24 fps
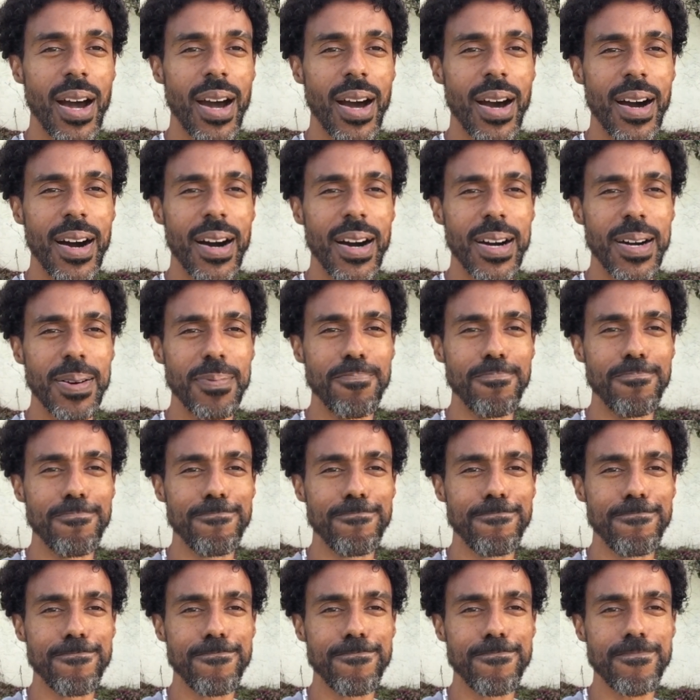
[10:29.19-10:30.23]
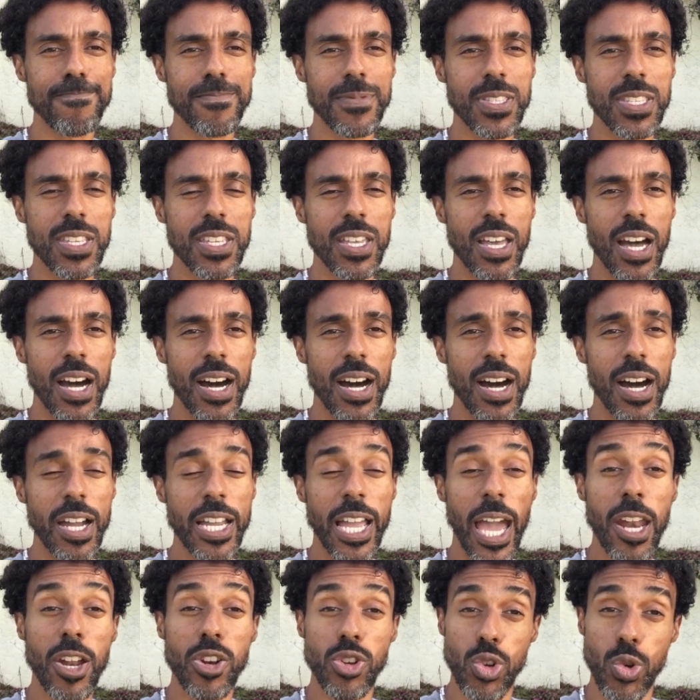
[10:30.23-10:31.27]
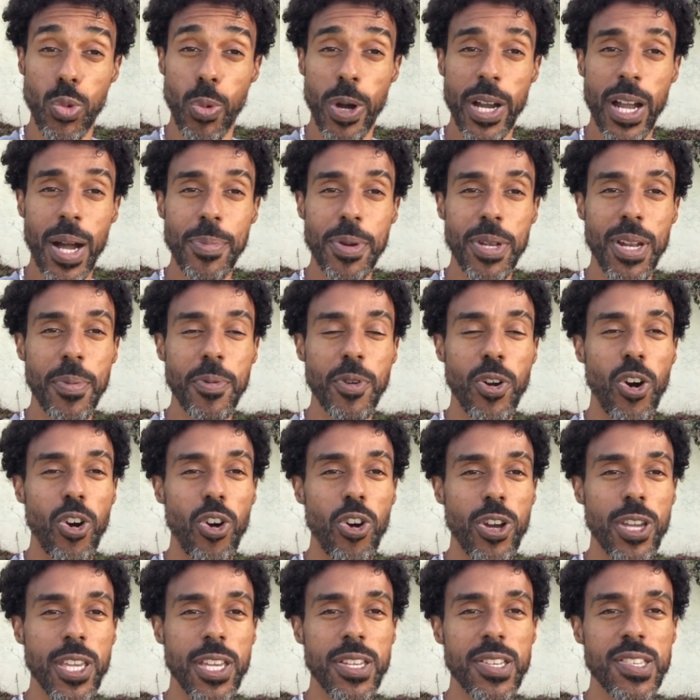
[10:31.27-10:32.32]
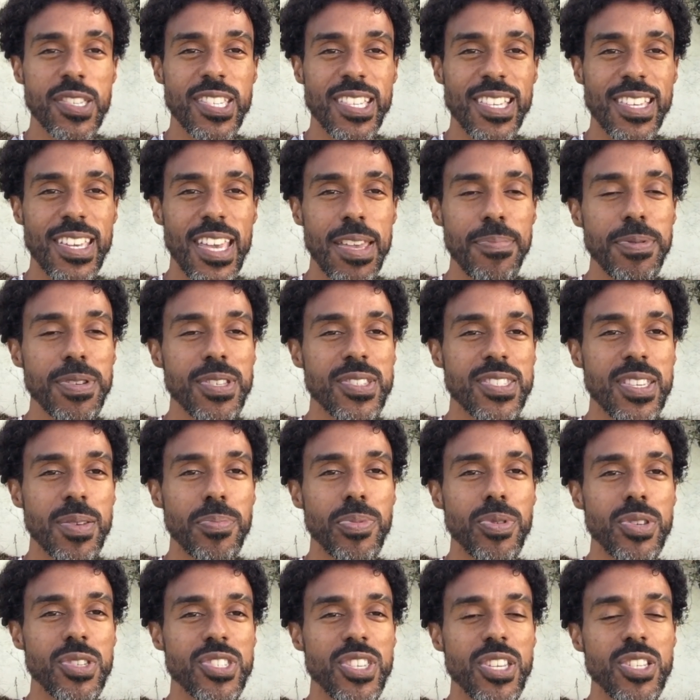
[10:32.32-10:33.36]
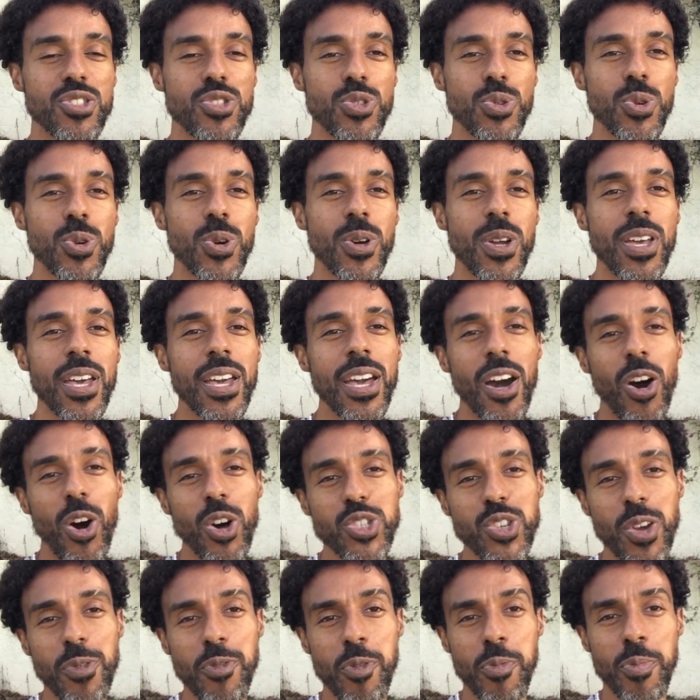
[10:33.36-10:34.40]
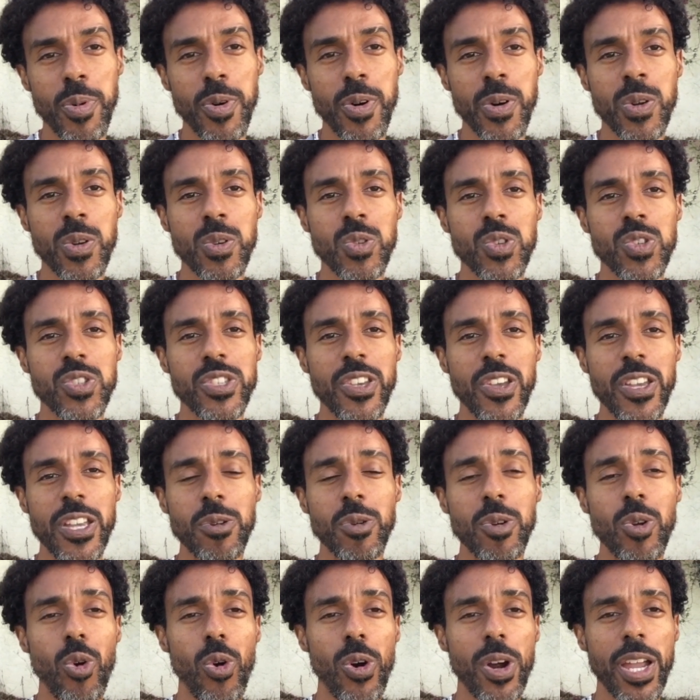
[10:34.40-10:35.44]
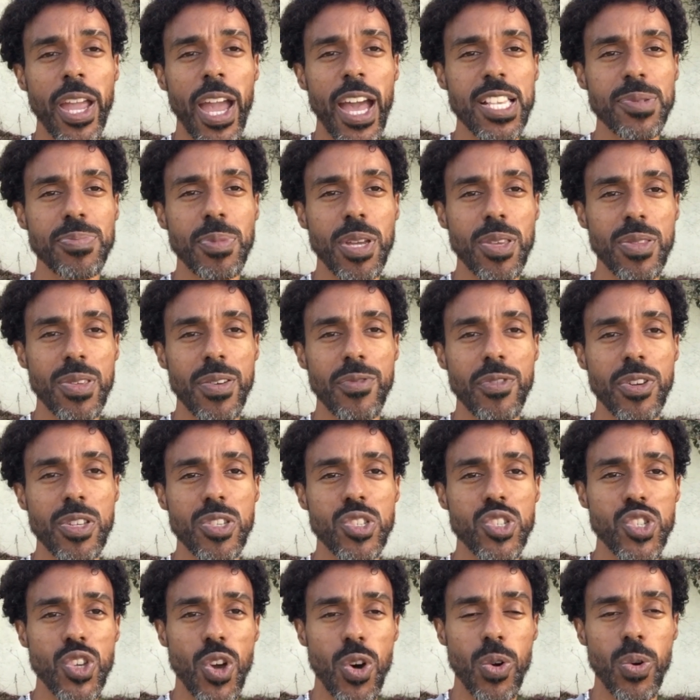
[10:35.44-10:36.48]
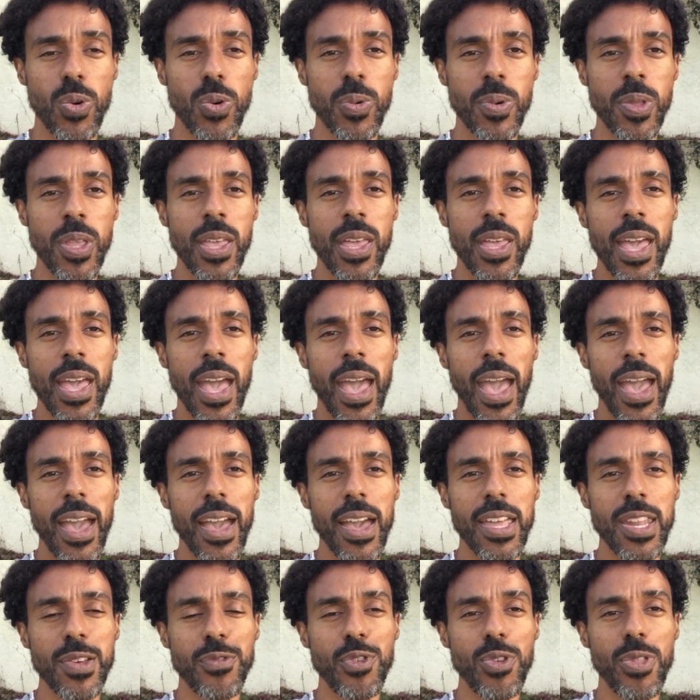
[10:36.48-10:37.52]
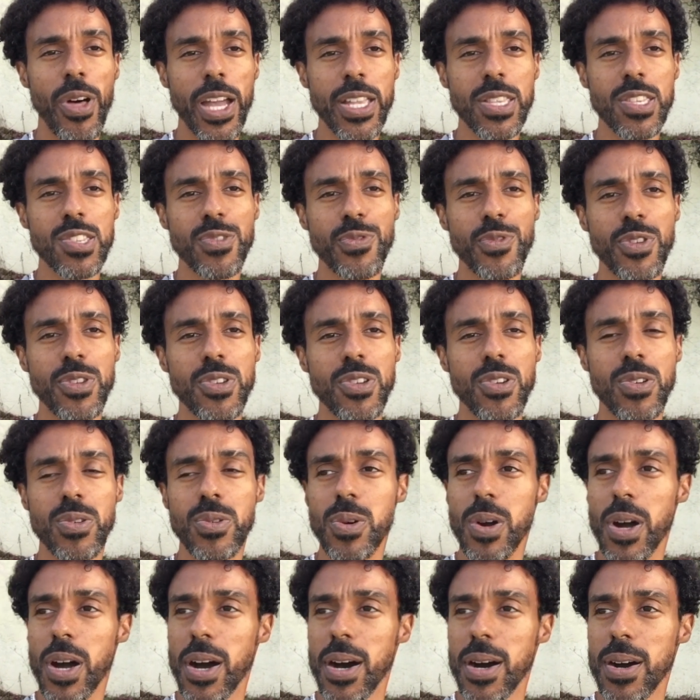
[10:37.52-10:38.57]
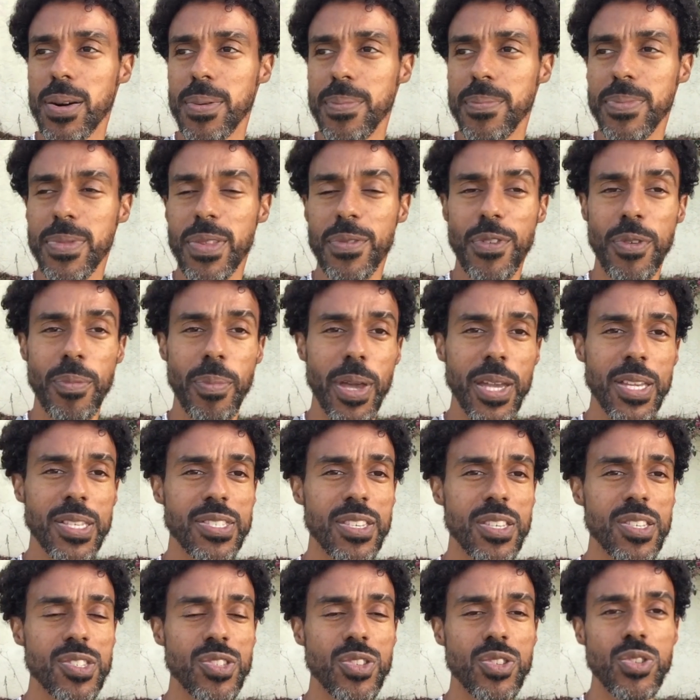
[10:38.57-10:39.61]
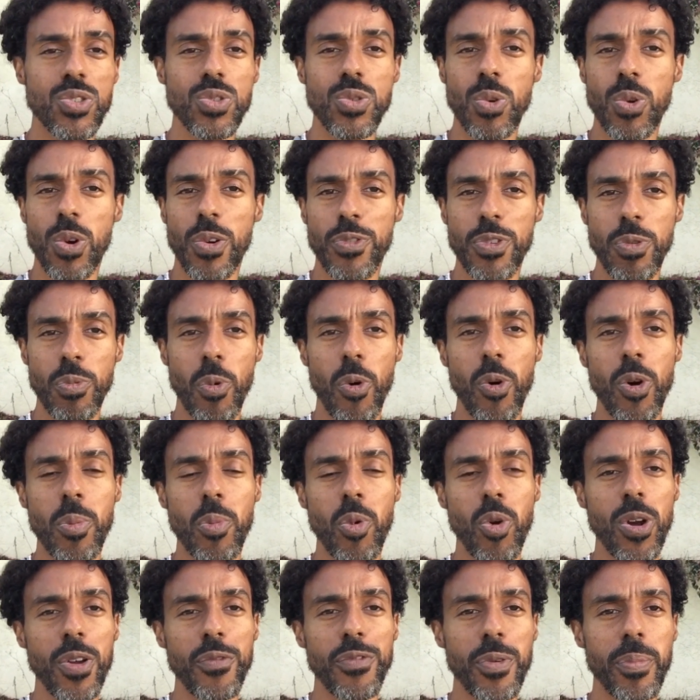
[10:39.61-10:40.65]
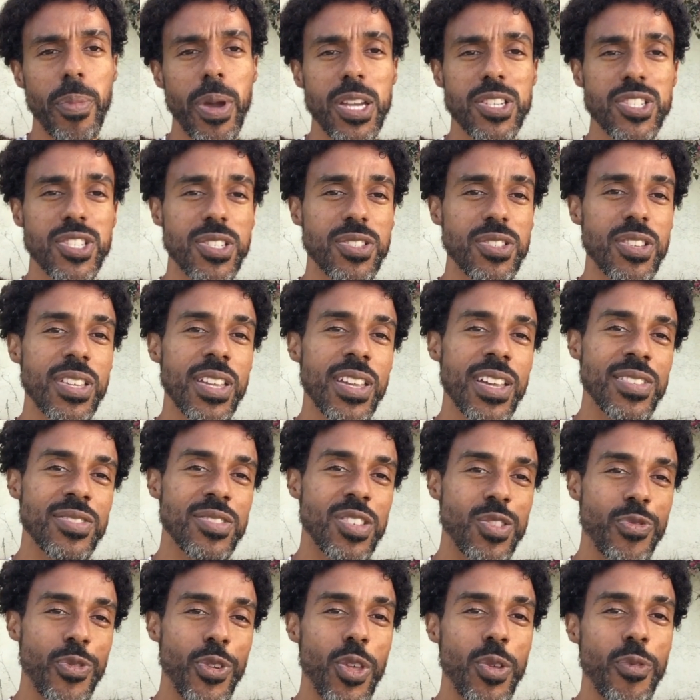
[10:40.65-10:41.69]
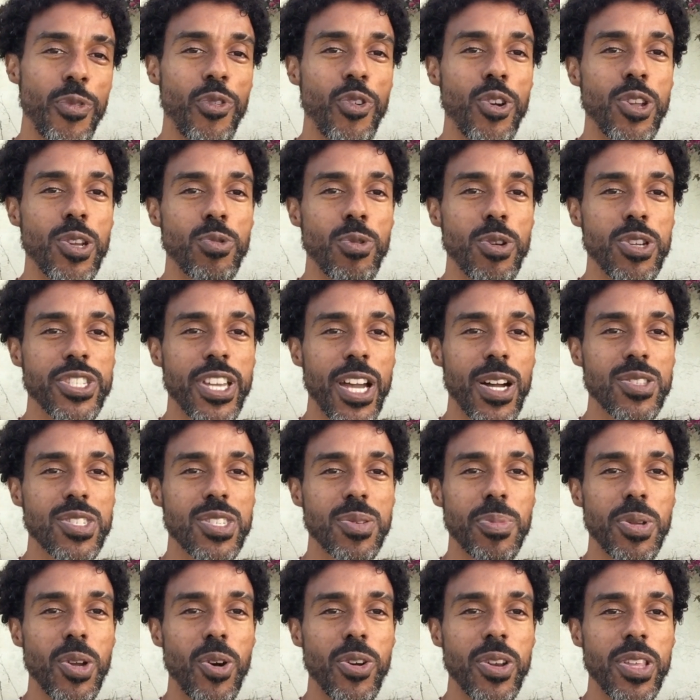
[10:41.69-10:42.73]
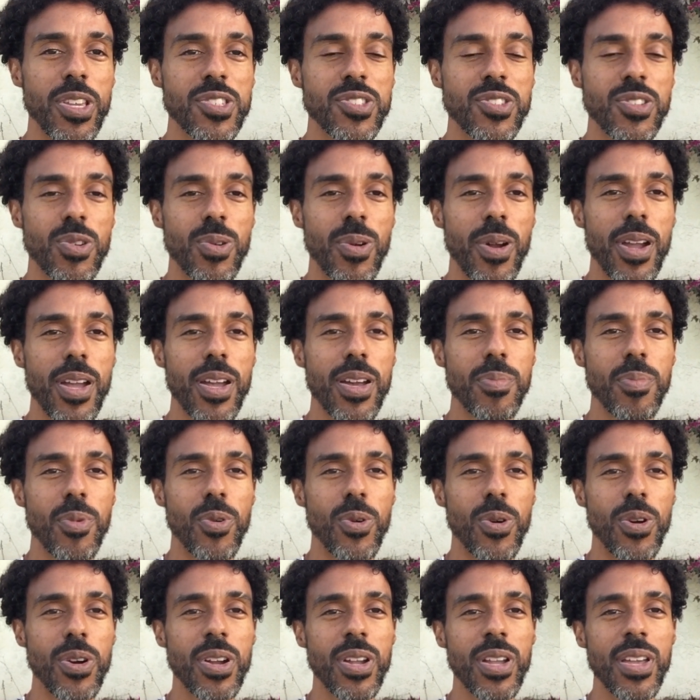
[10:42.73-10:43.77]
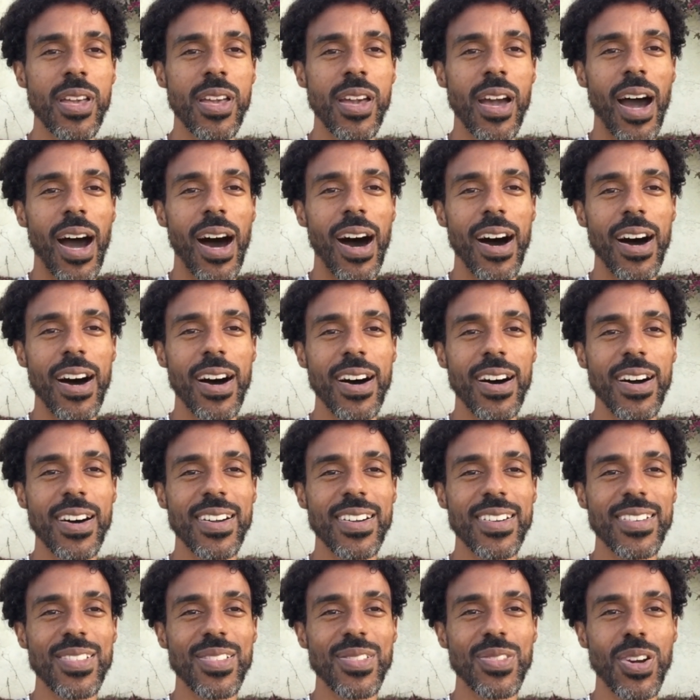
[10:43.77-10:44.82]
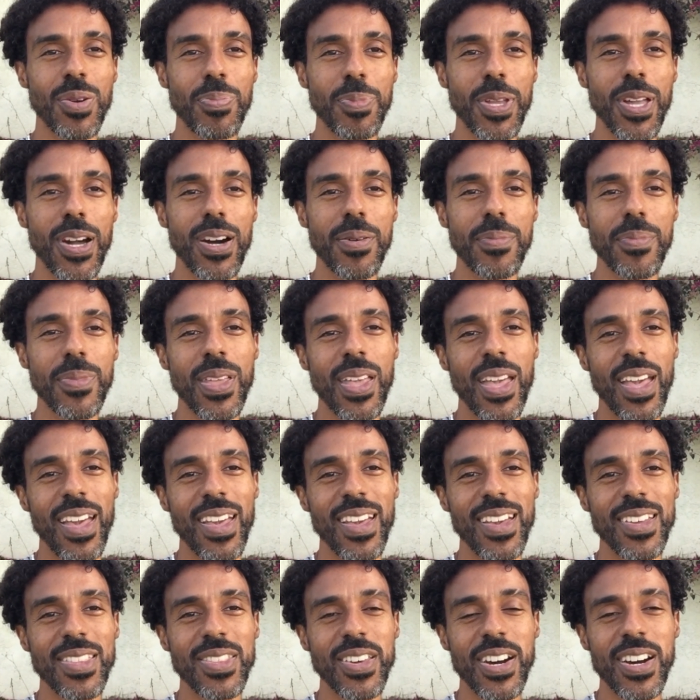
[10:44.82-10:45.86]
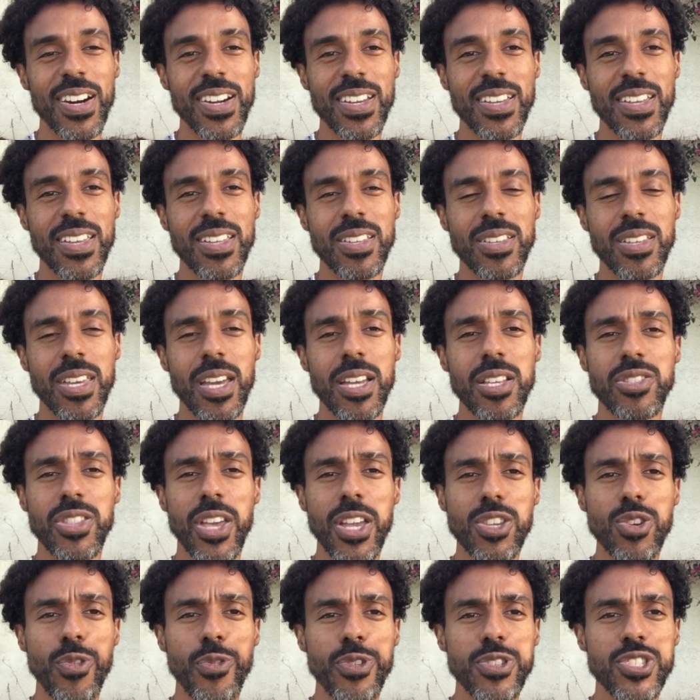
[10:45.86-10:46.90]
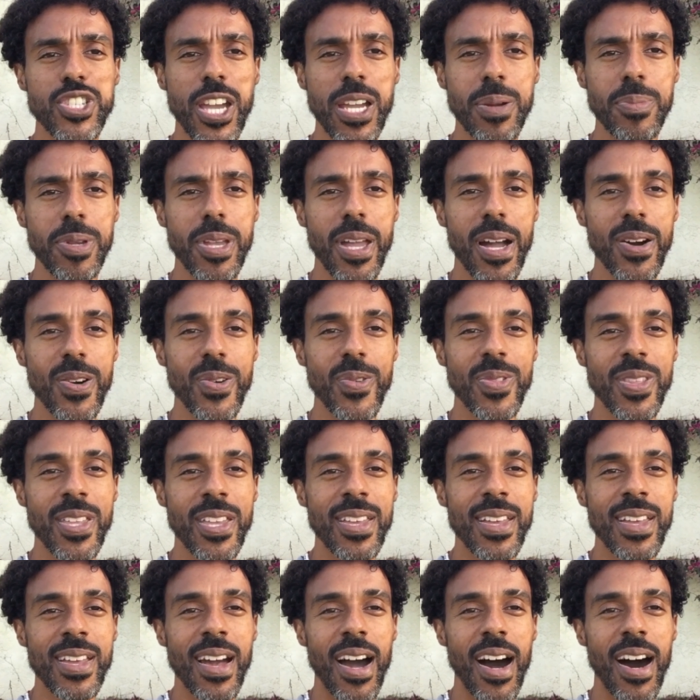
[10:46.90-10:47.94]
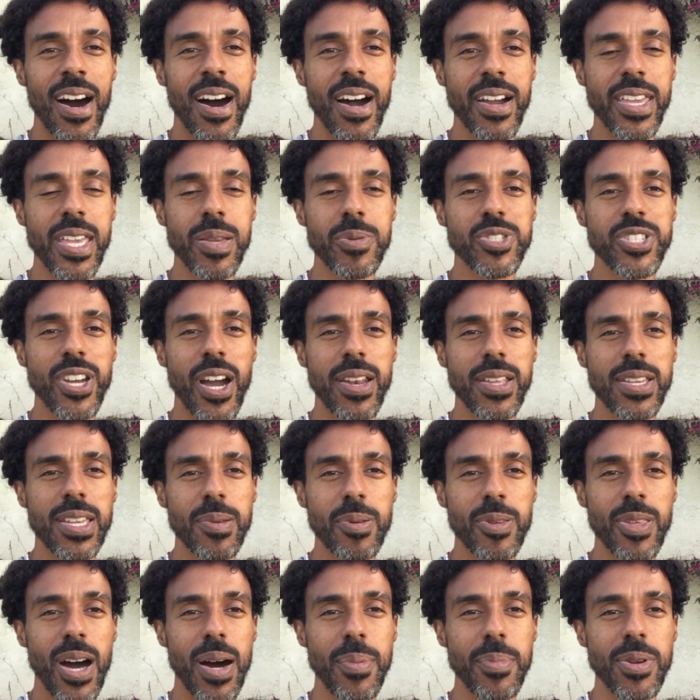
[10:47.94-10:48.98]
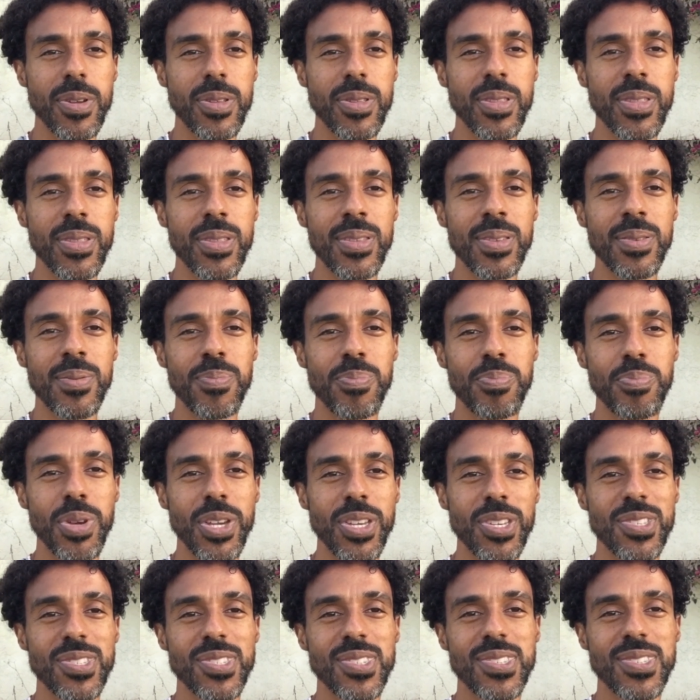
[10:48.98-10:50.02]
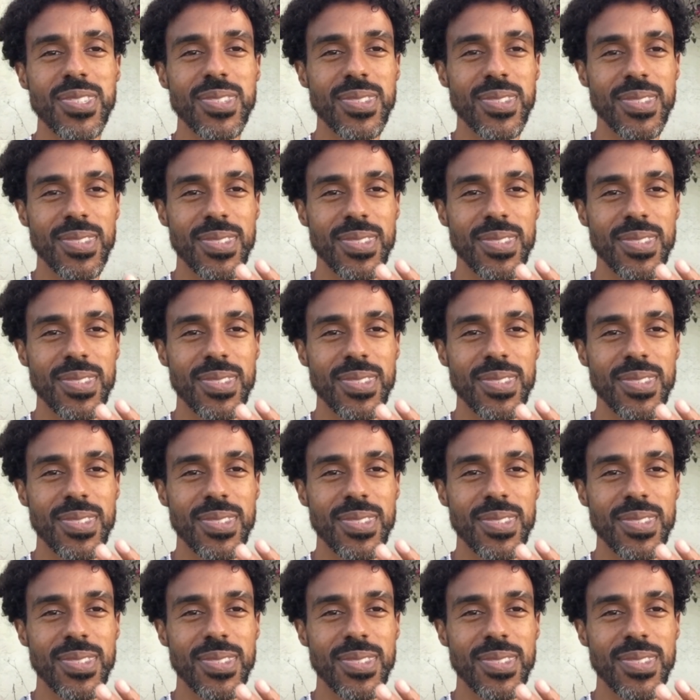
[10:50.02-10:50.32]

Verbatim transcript: Um, got a new one coming up called Kiss, Keep It Simply Central, also have a book, Sacred Orgasmic Living Soul. And if you like this video, um, if it makes sense to you, or if you want more information, just feel free to reach out to me on Instagram or uh, look me up. And uh, again, thank you for checking me out. Uh, keep shining, keep climbing. Peace.